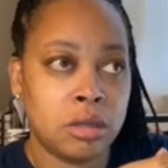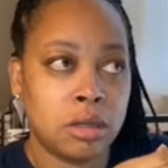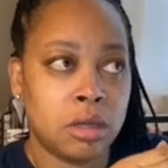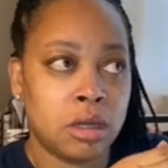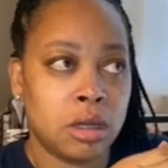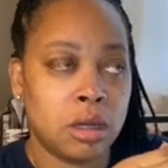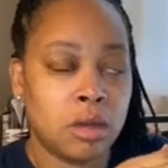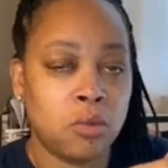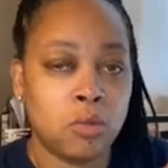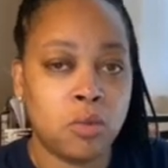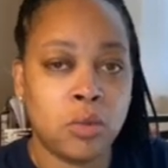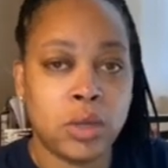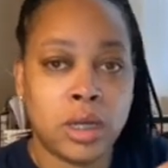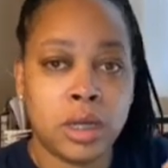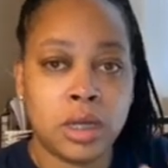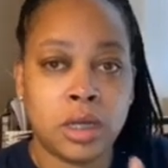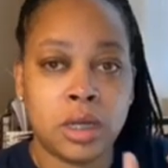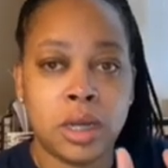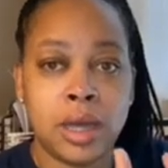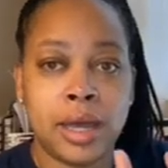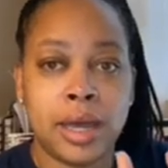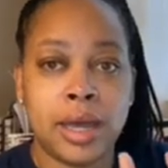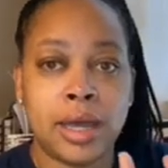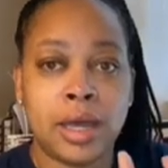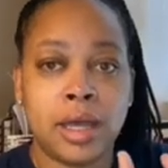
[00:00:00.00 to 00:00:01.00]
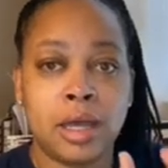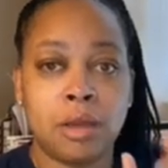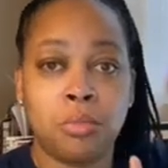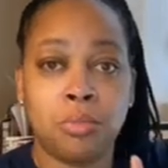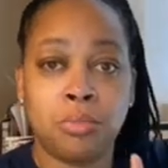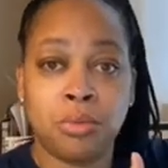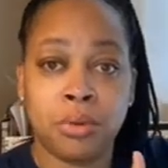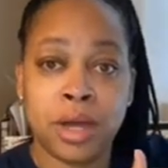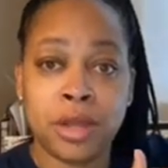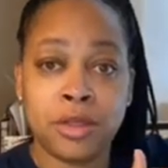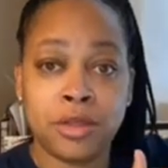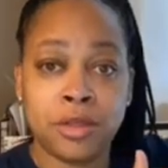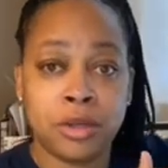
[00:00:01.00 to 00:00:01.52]
a
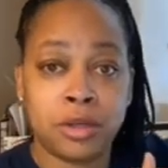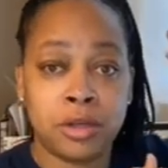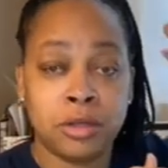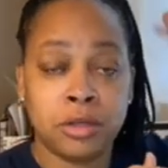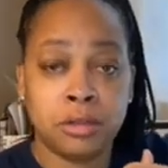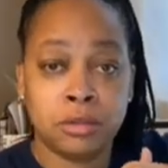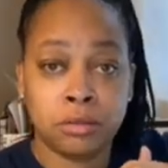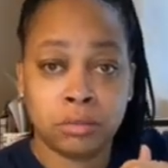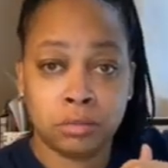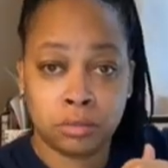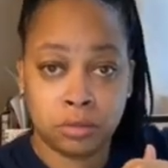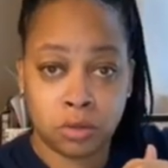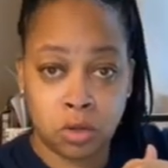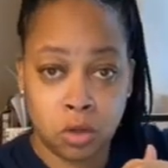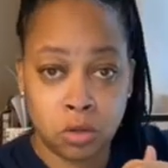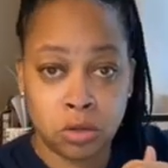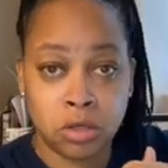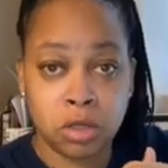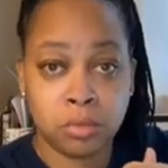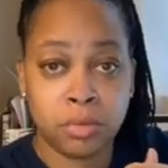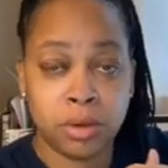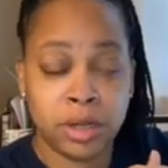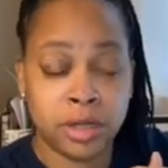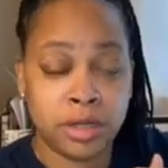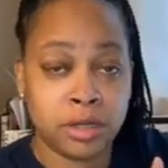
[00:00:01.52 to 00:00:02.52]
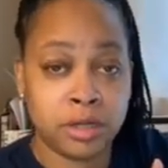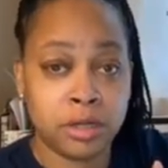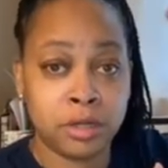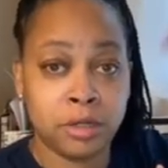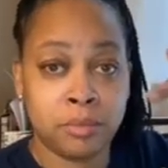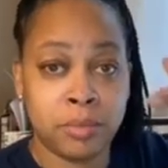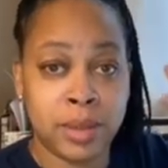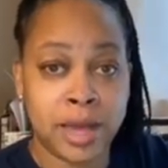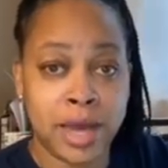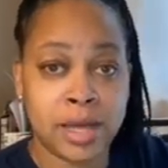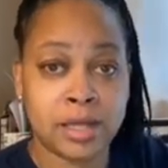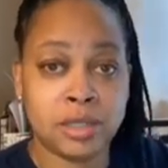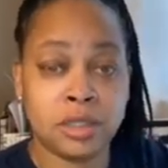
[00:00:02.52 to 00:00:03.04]
older brother
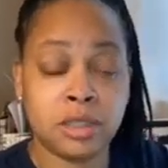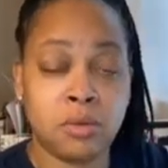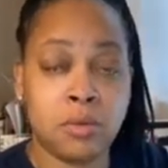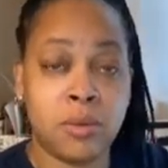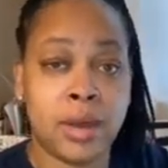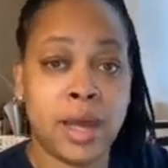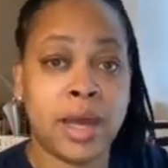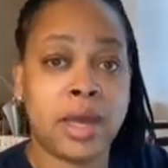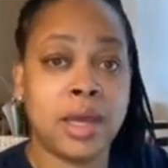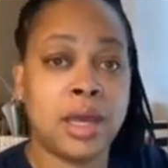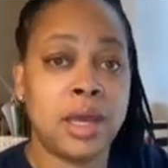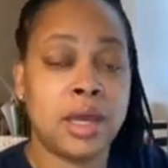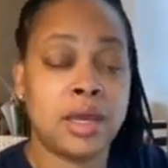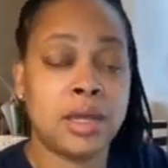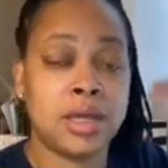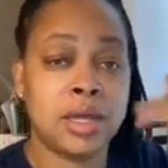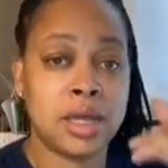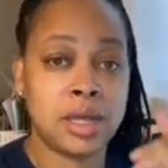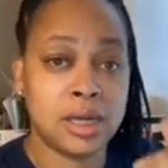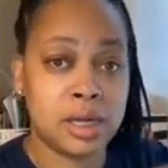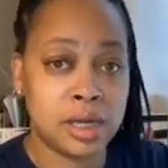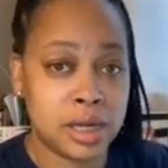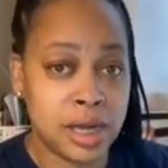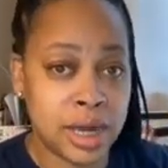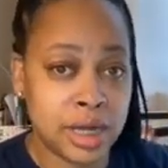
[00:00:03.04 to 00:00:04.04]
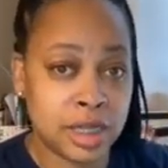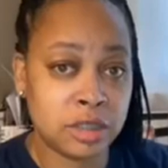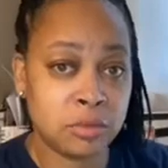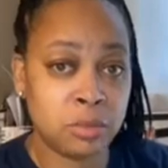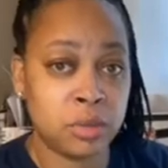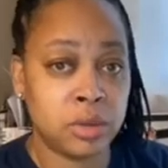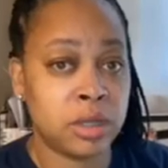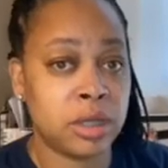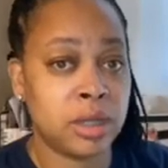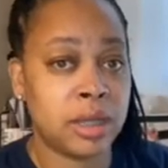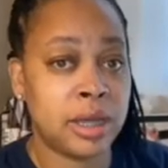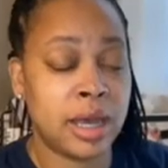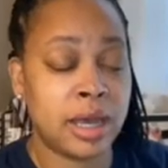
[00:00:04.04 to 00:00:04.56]
passed away, and then the next
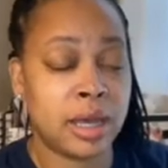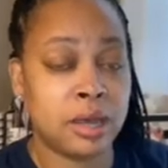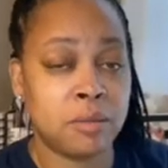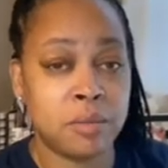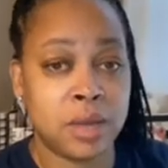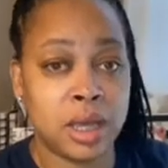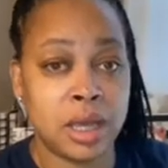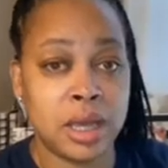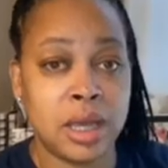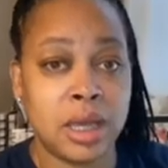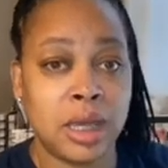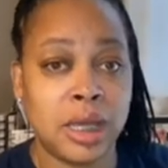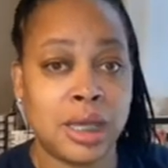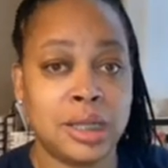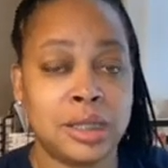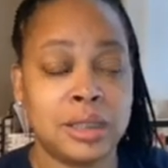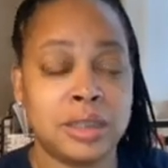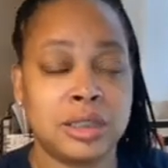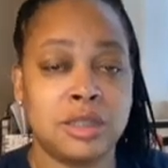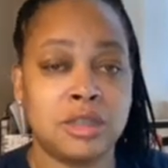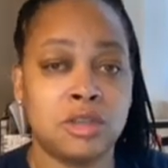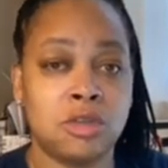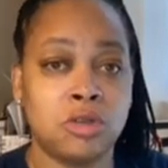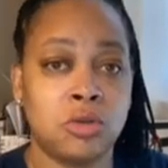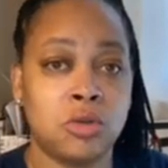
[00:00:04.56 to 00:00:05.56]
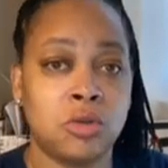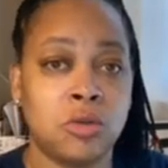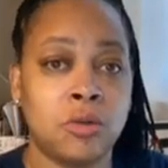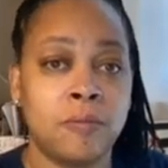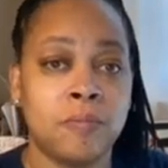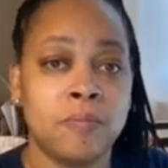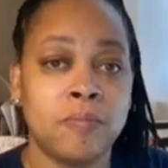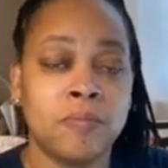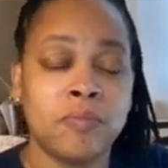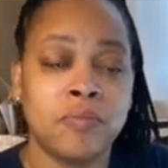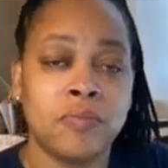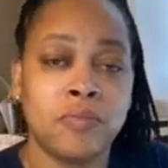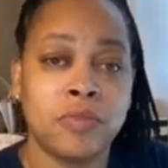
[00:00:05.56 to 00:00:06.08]
brother came in to
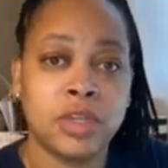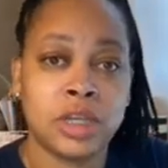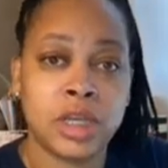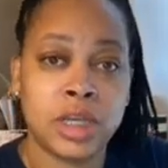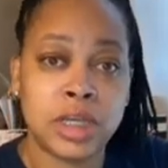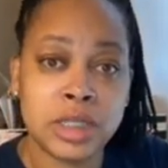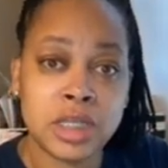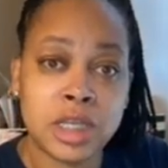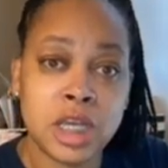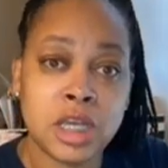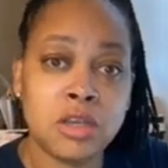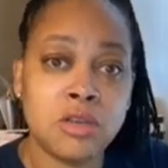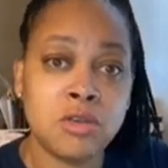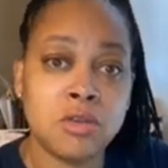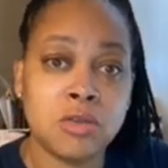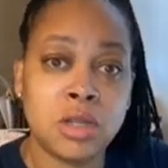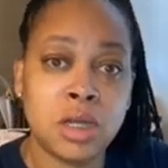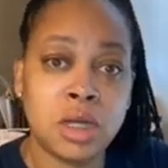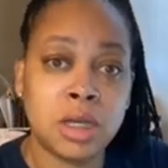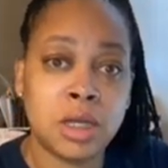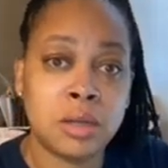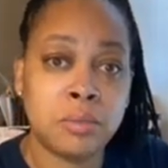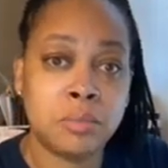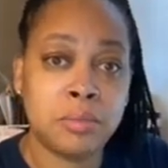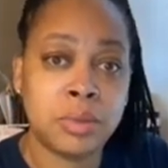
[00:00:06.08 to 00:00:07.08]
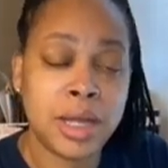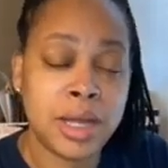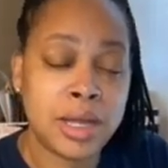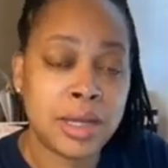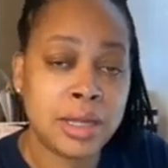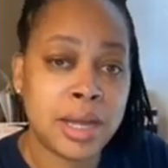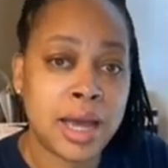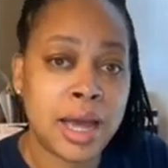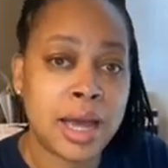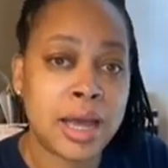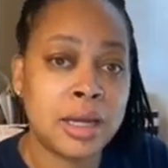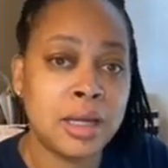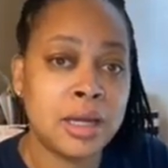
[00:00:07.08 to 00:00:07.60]
continue the
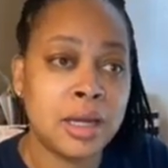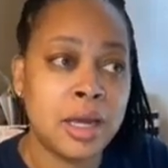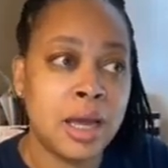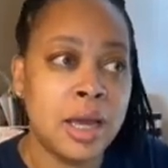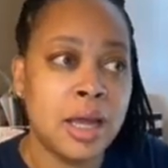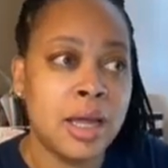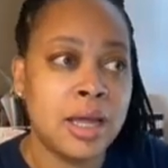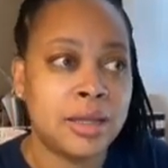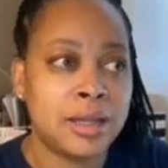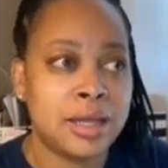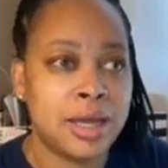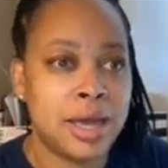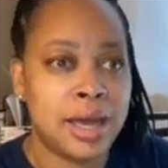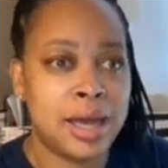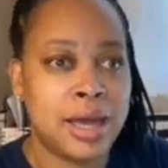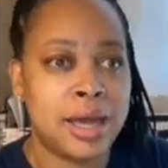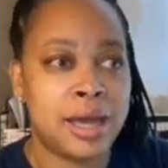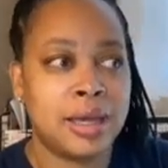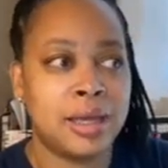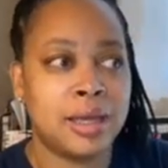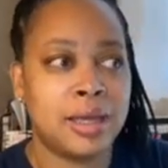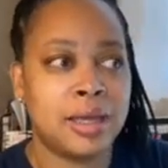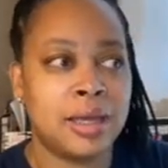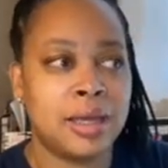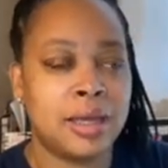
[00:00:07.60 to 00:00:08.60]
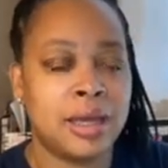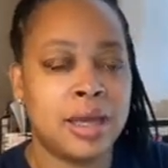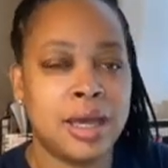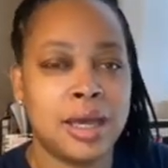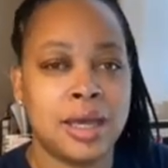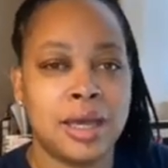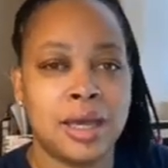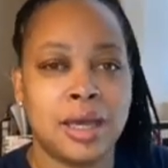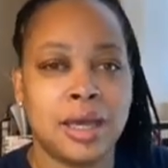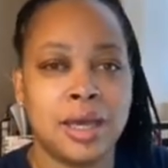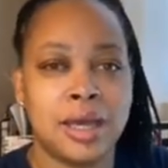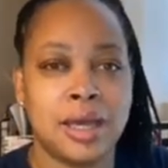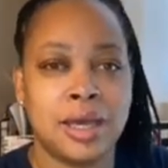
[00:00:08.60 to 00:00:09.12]
bloodline, that
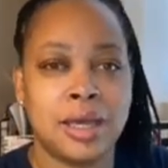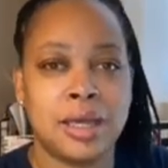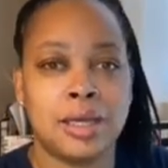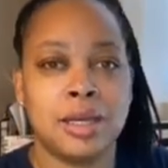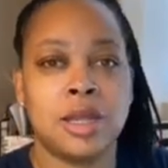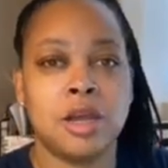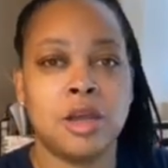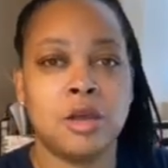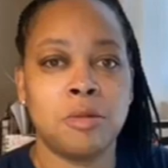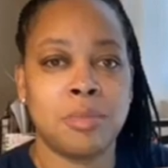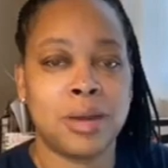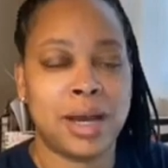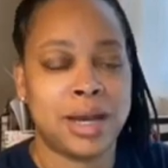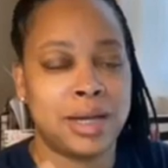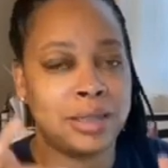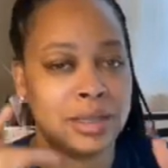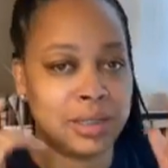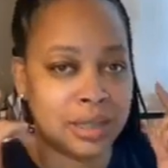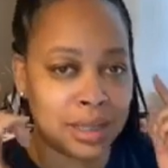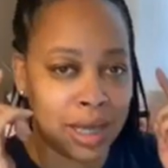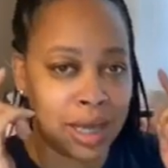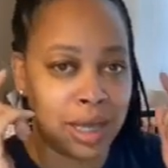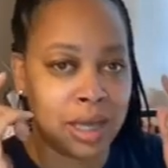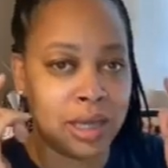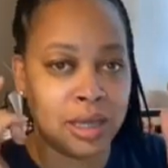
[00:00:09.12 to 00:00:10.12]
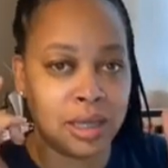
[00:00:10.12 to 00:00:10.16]
in their mindset,